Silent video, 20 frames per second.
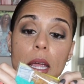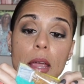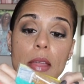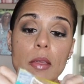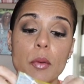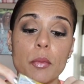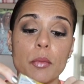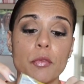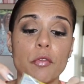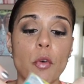
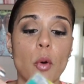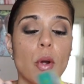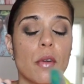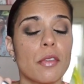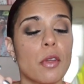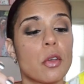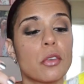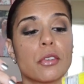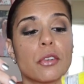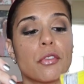And then four
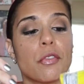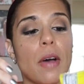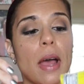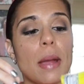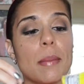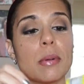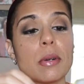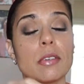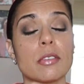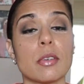of those are
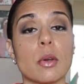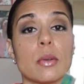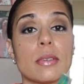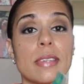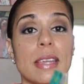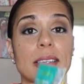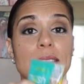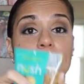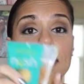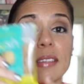fiber, so
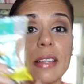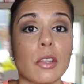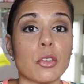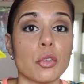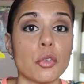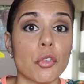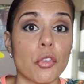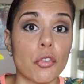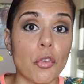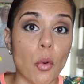it takes us down
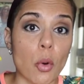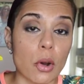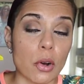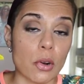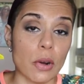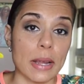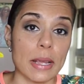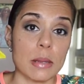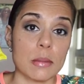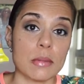to four
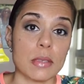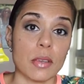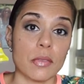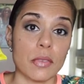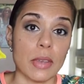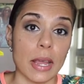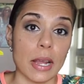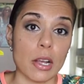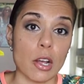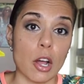grams
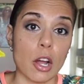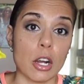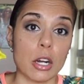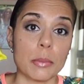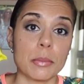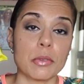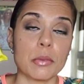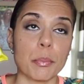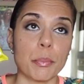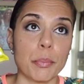of net
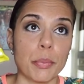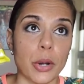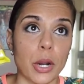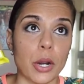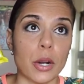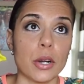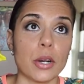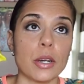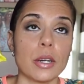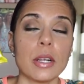carbs
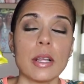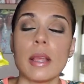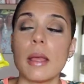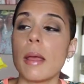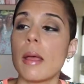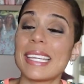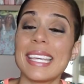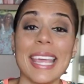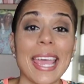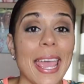per
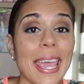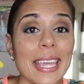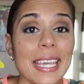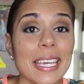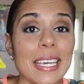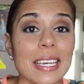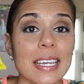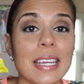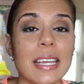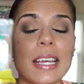
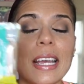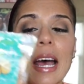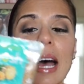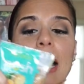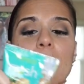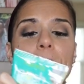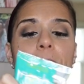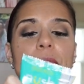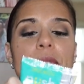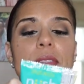cake.
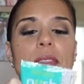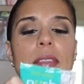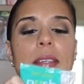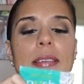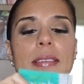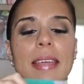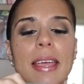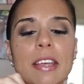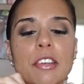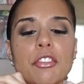Um,
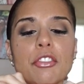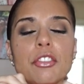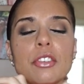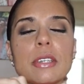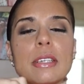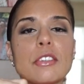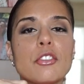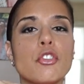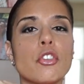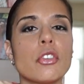the
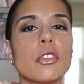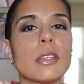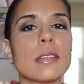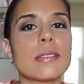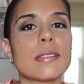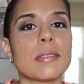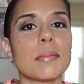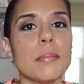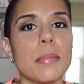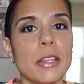texture is just a
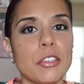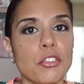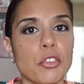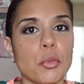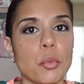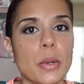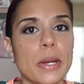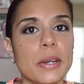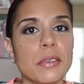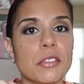
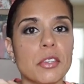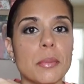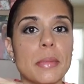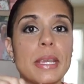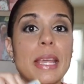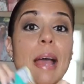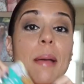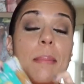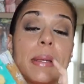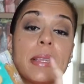smidgen weird to
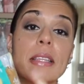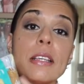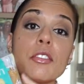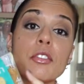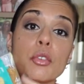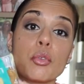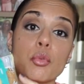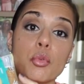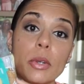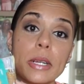me. I mean,
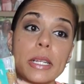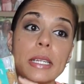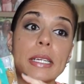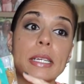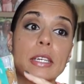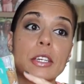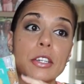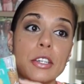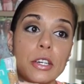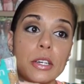these are
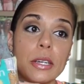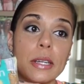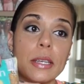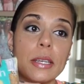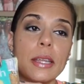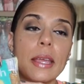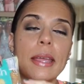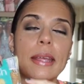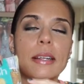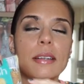really
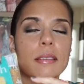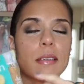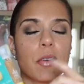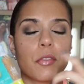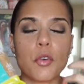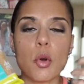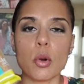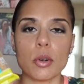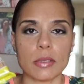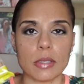good, and
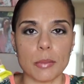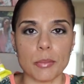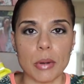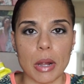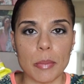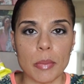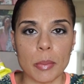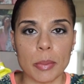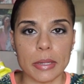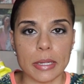of course I'm
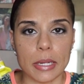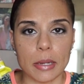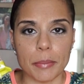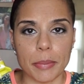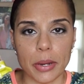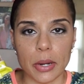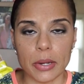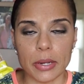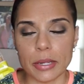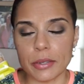probably
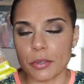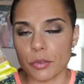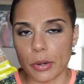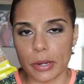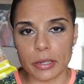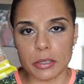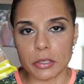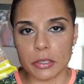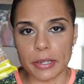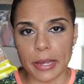comparing it to
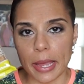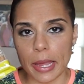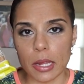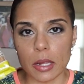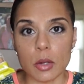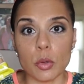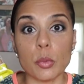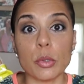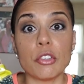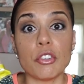regular
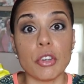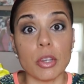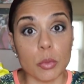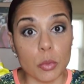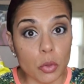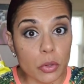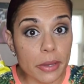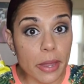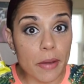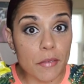cake, which it
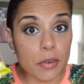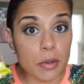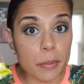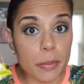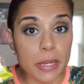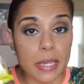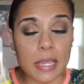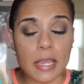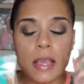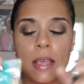will never
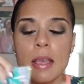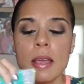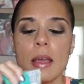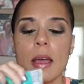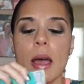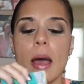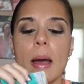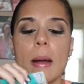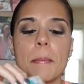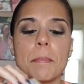be,
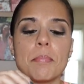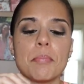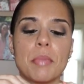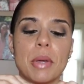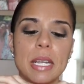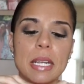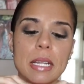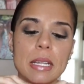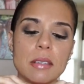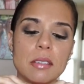um,
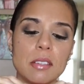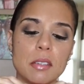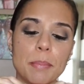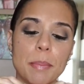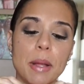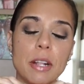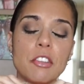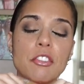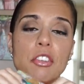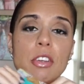but it is
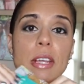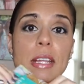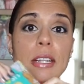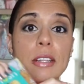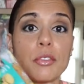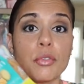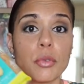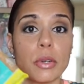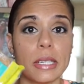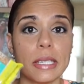spongy
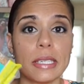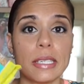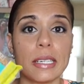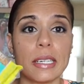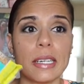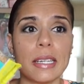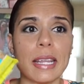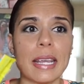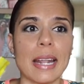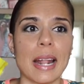and it's really
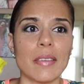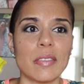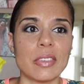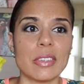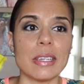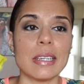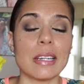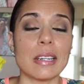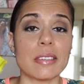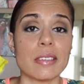good, and I've
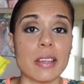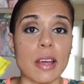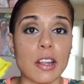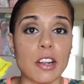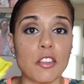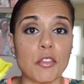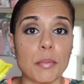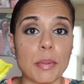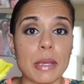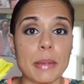seen a
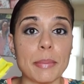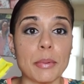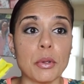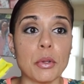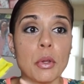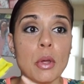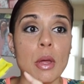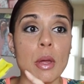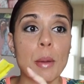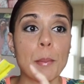ton of
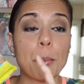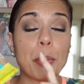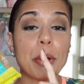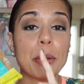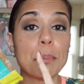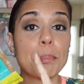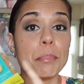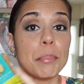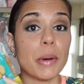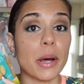people
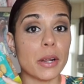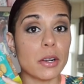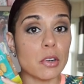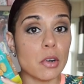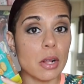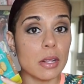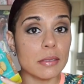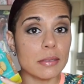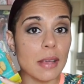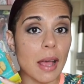put
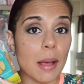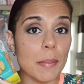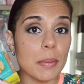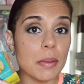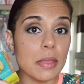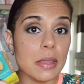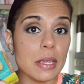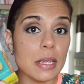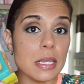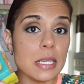butter on
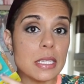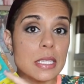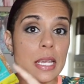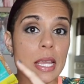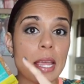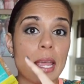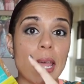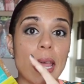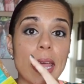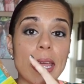top of these
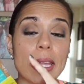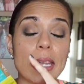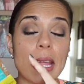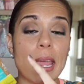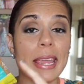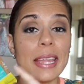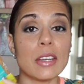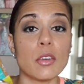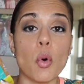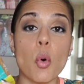and
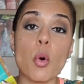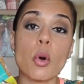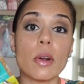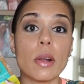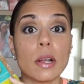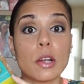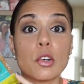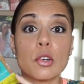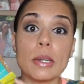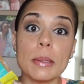and
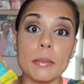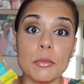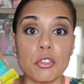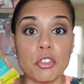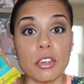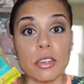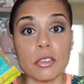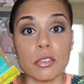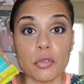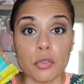or a cream
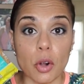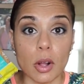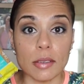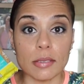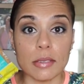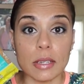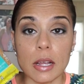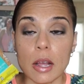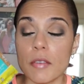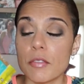cheese
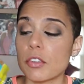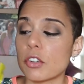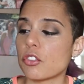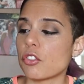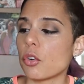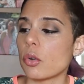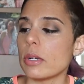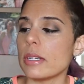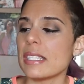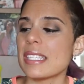frosting of their
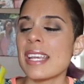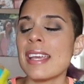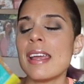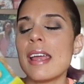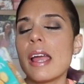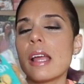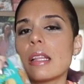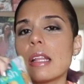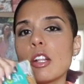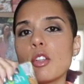choice,
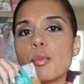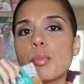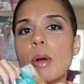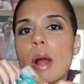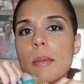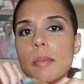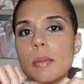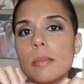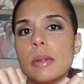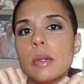and that's
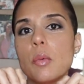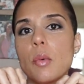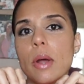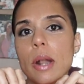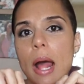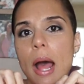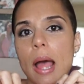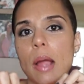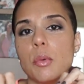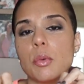probably
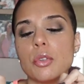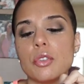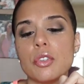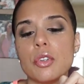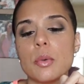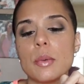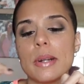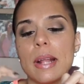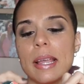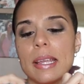what I will
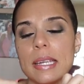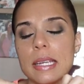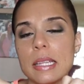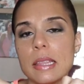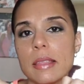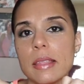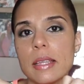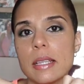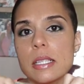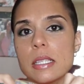do when I
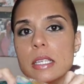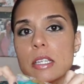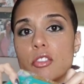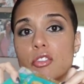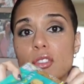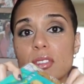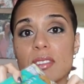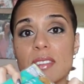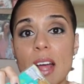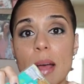eat this,
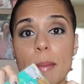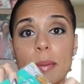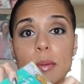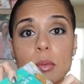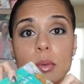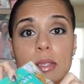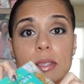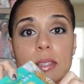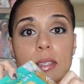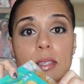is just top
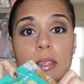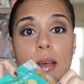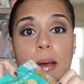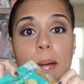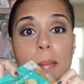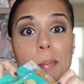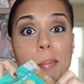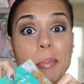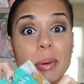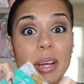it with
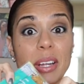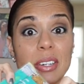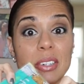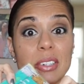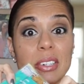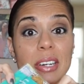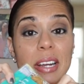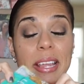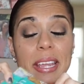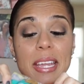some
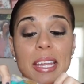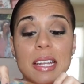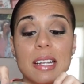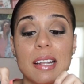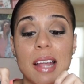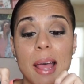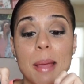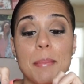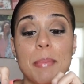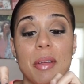butter,
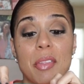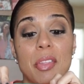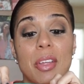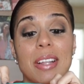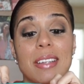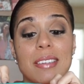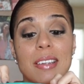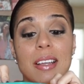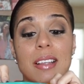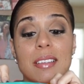and I bet
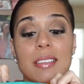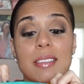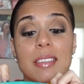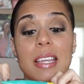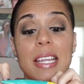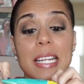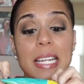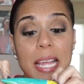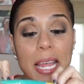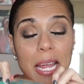that does
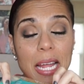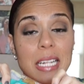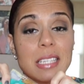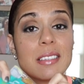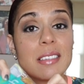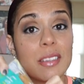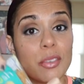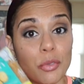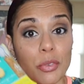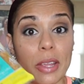enhance
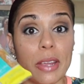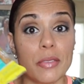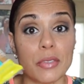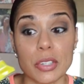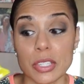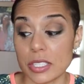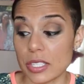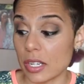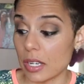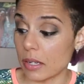the
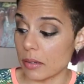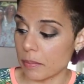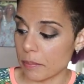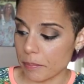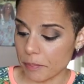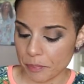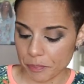flavor a ton.